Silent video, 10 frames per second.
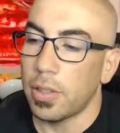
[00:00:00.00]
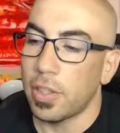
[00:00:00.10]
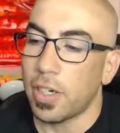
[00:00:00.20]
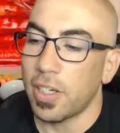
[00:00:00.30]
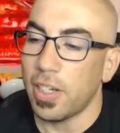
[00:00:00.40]

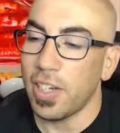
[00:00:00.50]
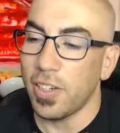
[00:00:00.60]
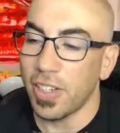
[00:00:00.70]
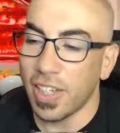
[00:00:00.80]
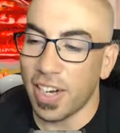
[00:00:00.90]
Talking, I know,
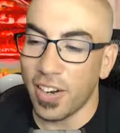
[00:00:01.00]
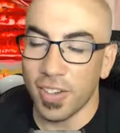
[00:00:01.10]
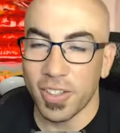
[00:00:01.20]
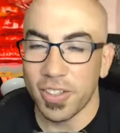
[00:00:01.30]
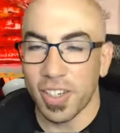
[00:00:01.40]
look at
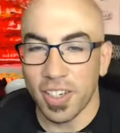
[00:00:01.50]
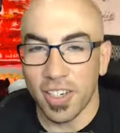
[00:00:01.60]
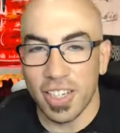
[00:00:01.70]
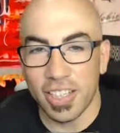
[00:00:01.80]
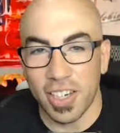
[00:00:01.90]
Eric, dude, talking
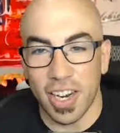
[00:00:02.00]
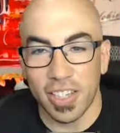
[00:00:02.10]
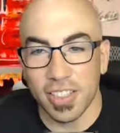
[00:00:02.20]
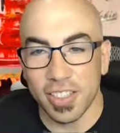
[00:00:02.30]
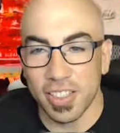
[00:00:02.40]
all that
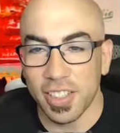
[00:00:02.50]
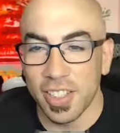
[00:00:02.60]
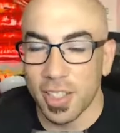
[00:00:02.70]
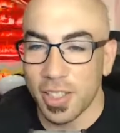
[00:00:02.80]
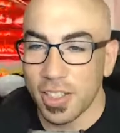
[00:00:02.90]
trash.
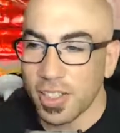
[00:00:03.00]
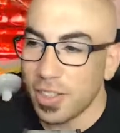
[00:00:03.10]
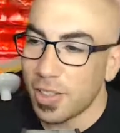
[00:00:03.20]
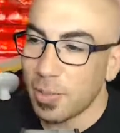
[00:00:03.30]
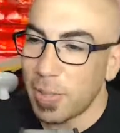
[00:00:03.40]

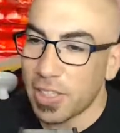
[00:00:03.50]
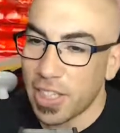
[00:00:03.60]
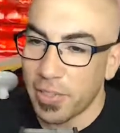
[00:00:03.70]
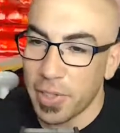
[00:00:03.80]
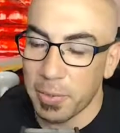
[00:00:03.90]
About to
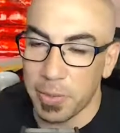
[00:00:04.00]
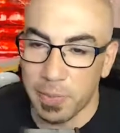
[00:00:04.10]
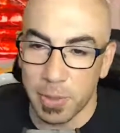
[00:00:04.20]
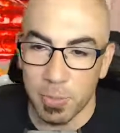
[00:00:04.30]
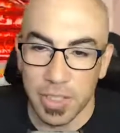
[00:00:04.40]
give him some
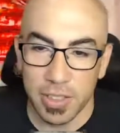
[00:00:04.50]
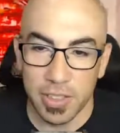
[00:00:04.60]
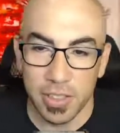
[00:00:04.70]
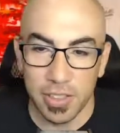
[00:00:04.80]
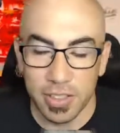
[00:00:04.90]

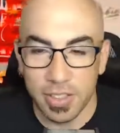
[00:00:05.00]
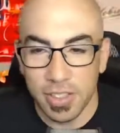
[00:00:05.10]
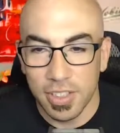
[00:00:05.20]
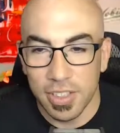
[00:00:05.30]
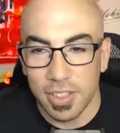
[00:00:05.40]

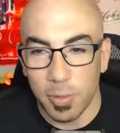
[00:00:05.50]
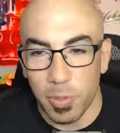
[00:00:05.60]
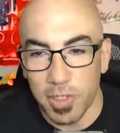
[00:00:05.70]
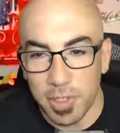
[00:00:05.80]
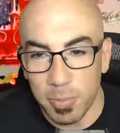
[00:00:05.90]

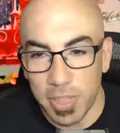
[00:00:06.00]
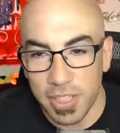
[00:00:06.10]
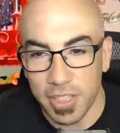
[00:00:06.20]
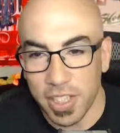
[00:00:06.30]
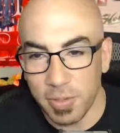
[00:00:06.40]
real
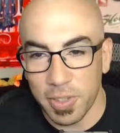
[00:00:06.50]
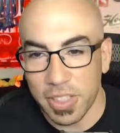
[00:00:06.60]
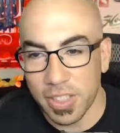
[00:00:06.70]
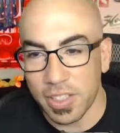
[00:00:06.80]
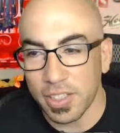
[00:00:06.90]
submission, not
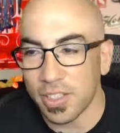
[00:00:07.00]
fishing.